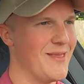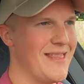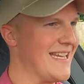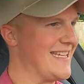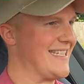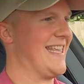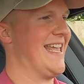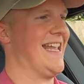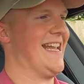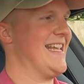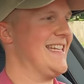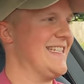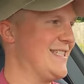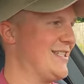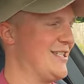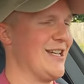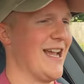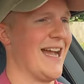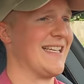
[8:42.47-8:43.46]
This thing is
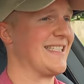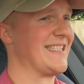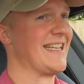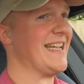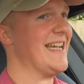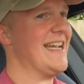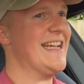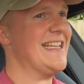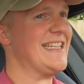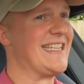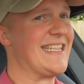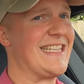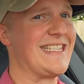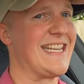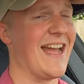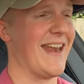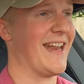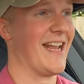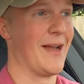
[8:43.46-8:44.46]
just
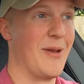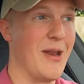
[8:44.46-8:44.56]
stunning.